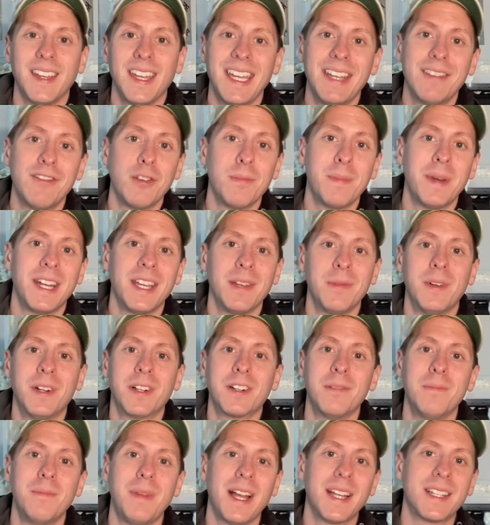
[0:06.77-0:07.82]
everybody,
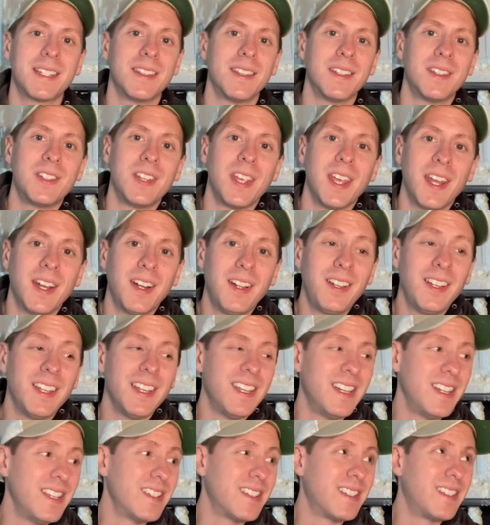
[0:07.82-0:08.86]
welcome back to the channel.
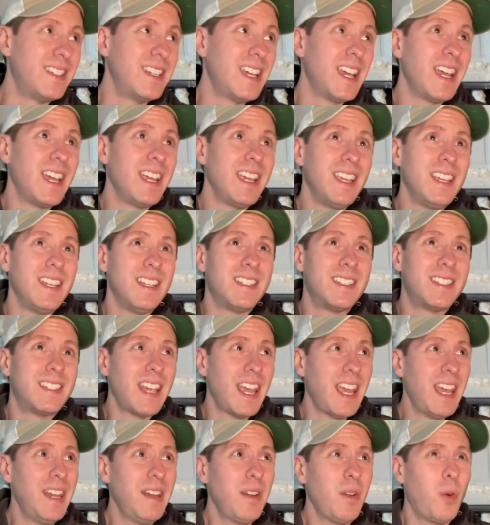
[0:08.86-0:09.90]
It is day
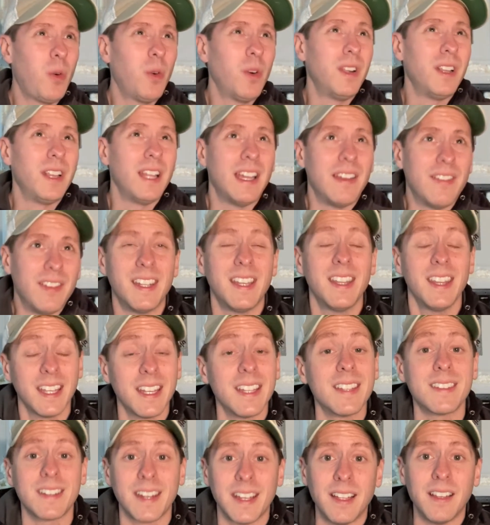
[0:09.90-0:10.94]
10 or 11, I think
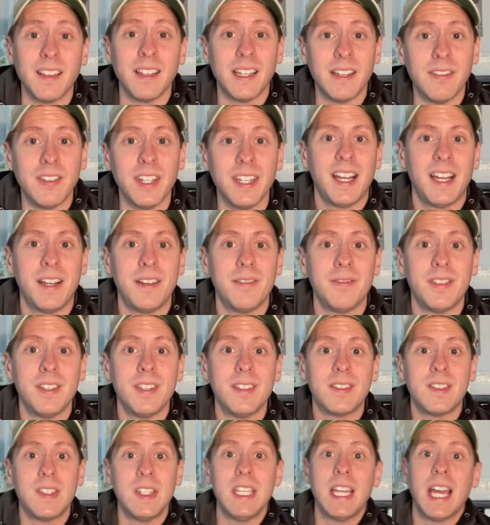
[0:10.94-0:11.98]
it's day 11, of
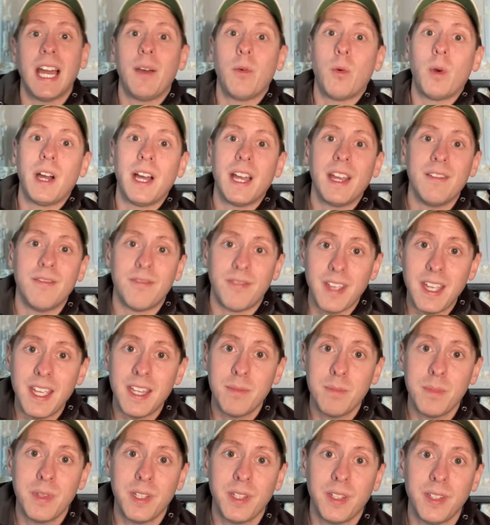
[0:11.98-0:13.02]
this DIY
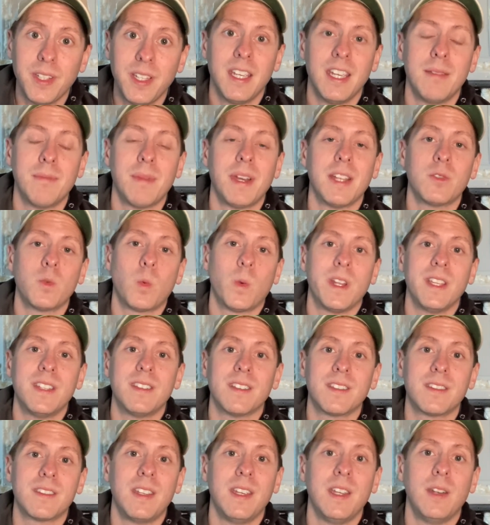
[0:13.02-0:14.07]
van build in my
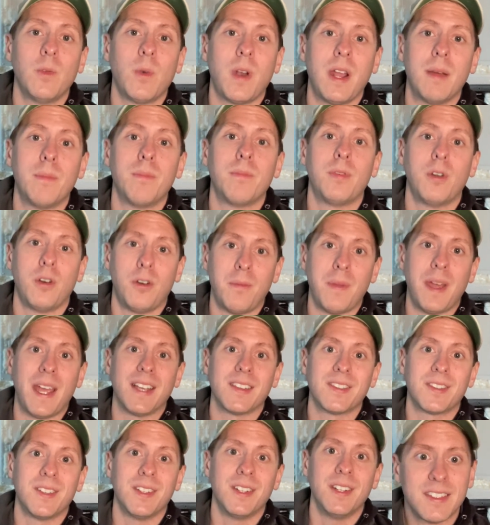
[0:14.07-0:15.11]
2016 Ram
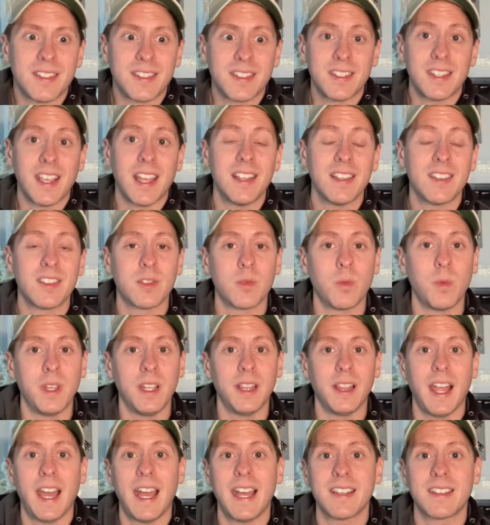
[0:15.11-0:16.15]
ProMaster. Since we
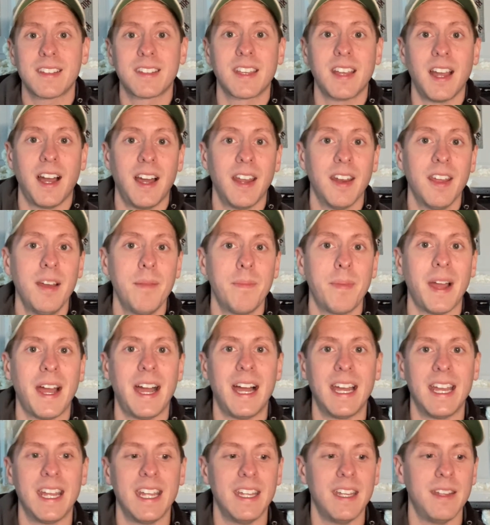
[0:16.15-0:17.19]
last caught up,
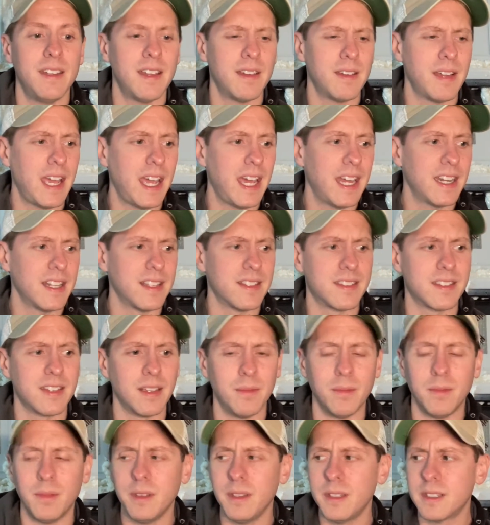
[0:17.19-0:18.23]
I added
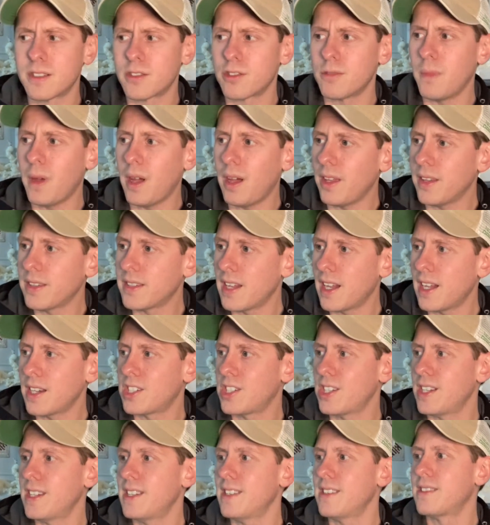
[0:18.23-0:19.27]
some small
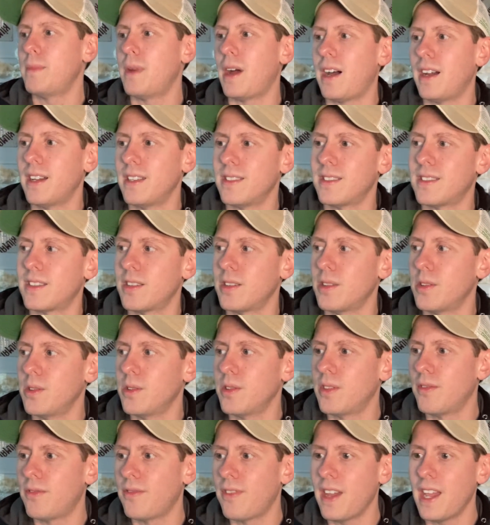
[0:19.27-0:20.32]
touches onto
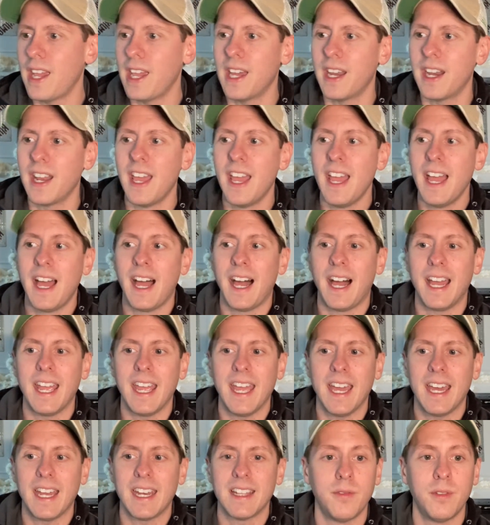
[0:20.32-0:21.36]
the van. I
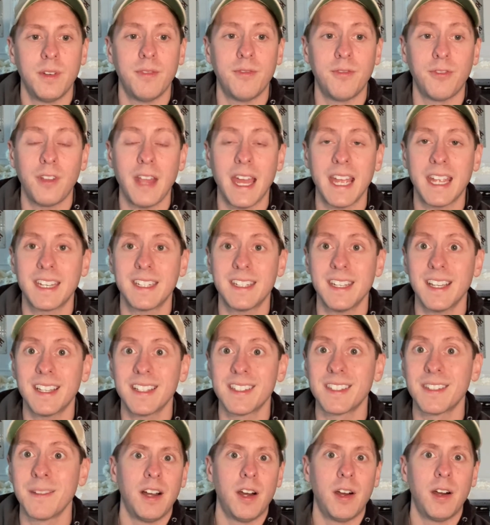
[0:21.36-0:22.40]
added
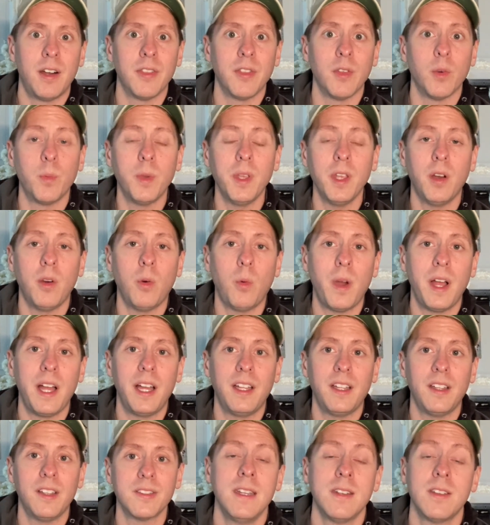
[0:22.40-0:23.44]
Reflectix on the wheel
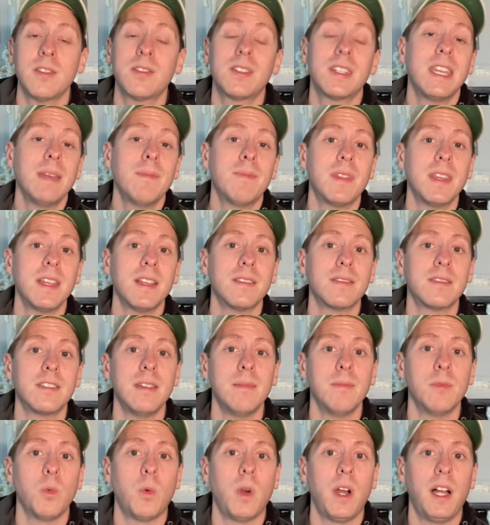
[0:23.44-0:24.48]
wells, just to keep things
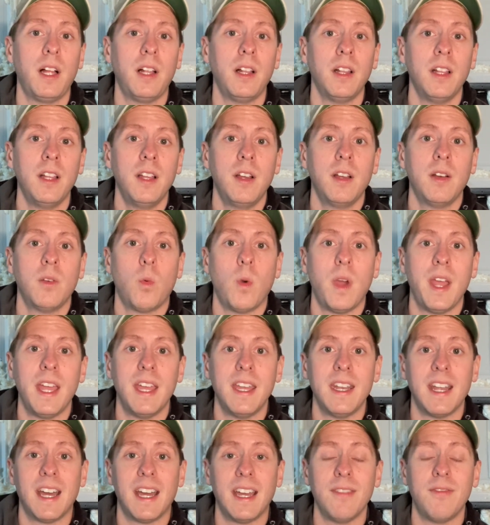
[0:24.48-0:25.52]
seamed well
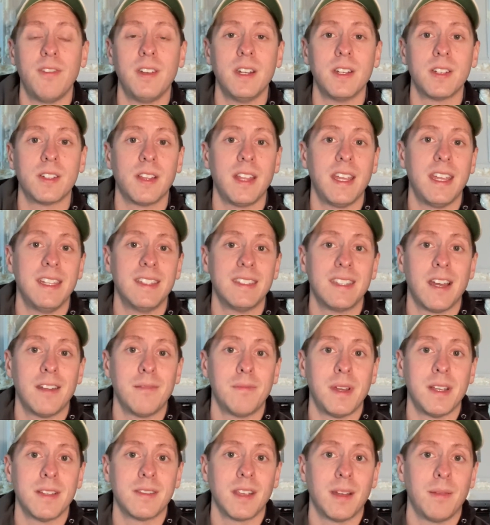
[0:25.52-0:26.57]
when I finish laying down
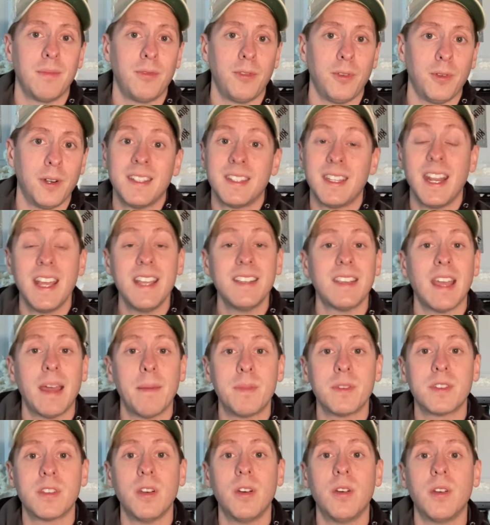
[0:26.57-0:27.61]
my subfloor. Today's
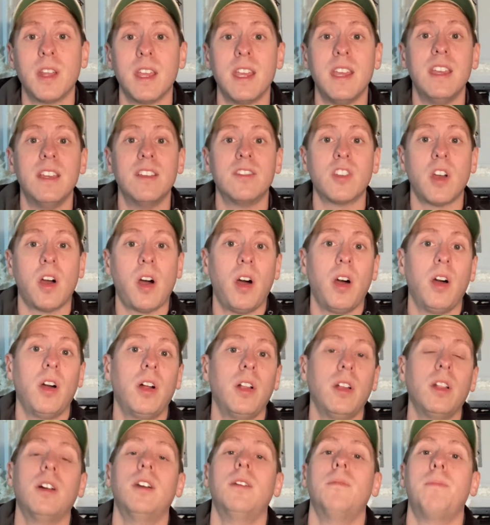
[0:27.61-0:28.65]
episode is
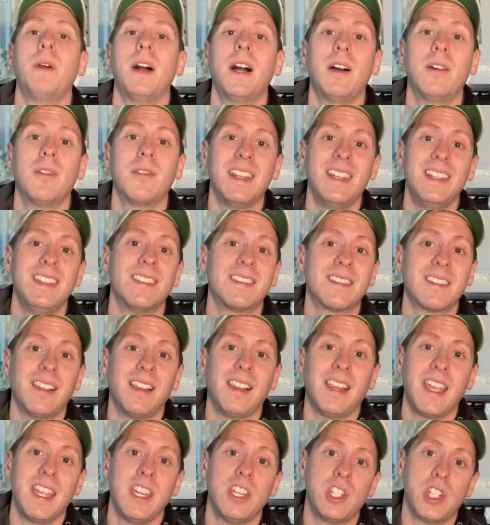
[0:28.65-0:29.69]
all about
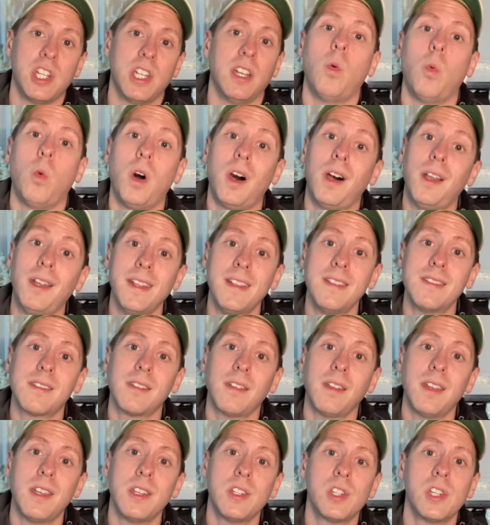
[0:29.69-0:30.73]
insulation, wall
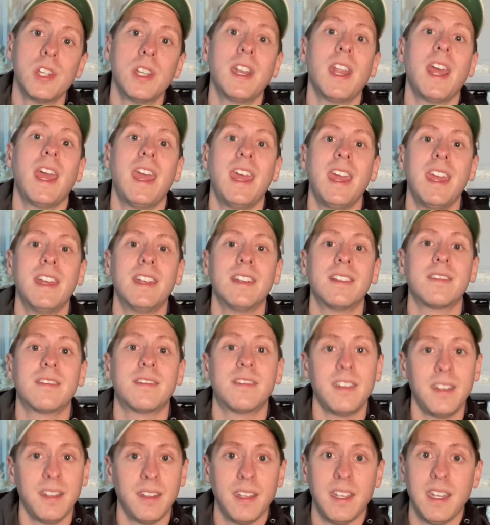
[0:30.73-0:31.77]
insulation and
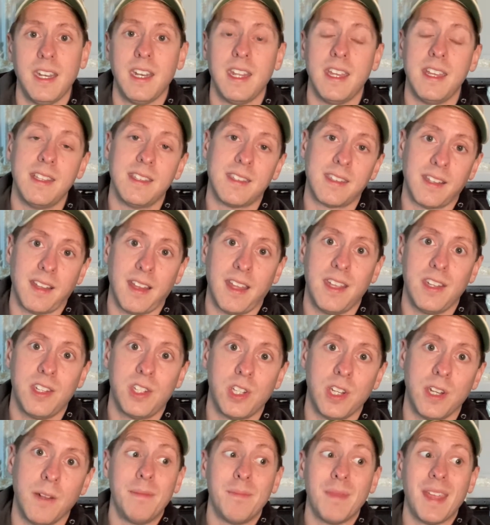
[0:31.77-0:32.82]
ceiling
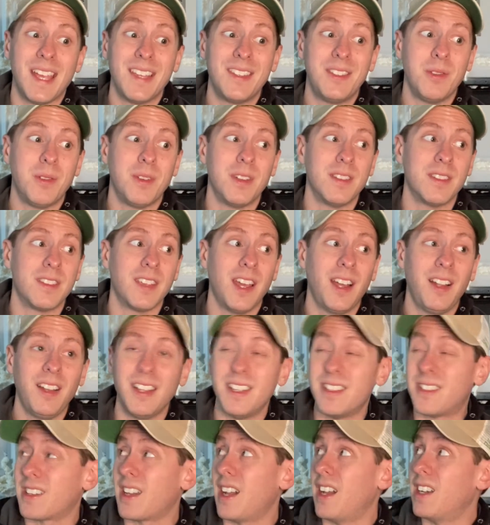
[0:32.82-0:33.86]
insulation. As you can tell,
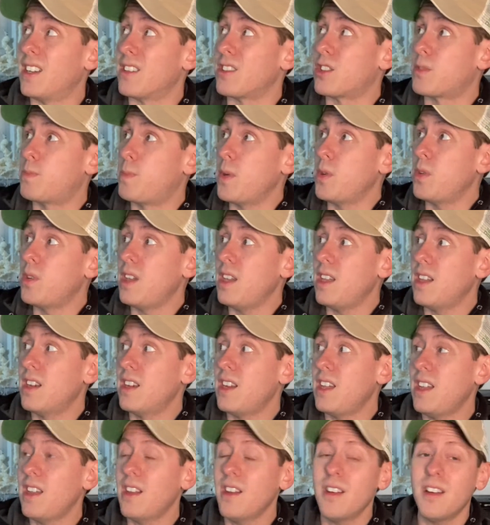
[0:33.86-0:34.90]
it's kind of spooky in
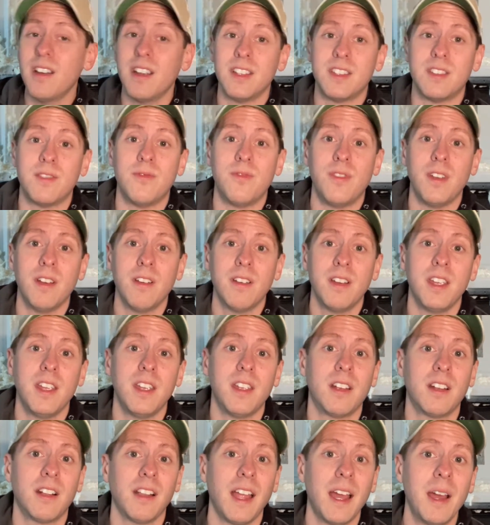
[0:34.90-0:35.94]
here. It's very
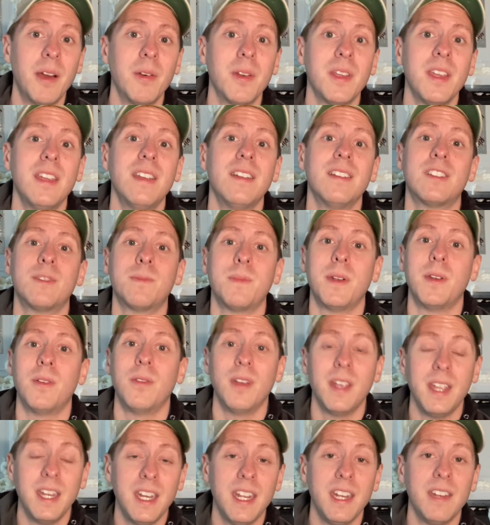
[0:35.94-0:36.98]
cloudy. It's been
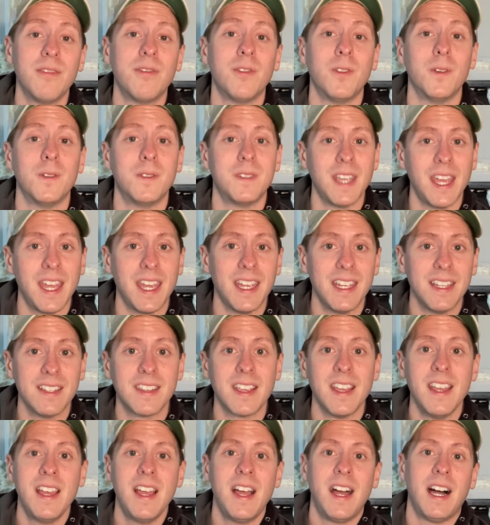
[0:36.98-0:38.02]
raining for days.
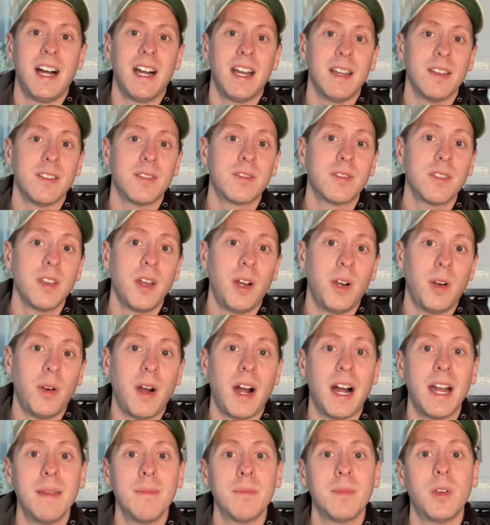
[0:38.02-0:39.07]
So
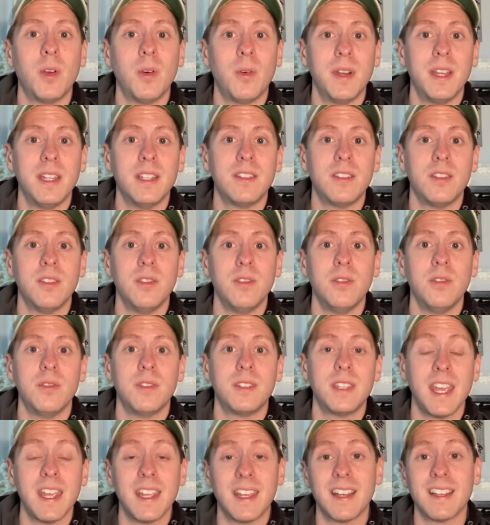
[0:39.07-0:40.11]
I'm going to
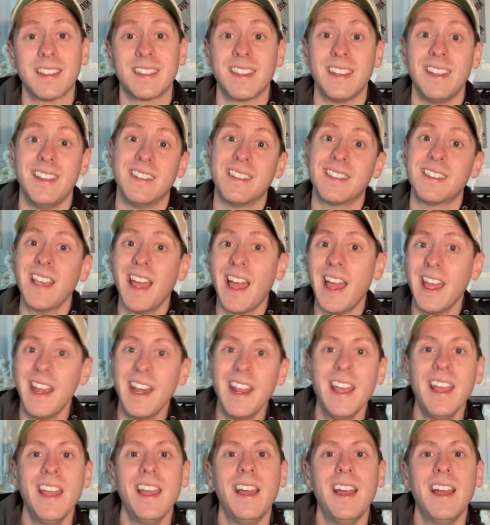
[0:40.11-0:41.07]
take us inside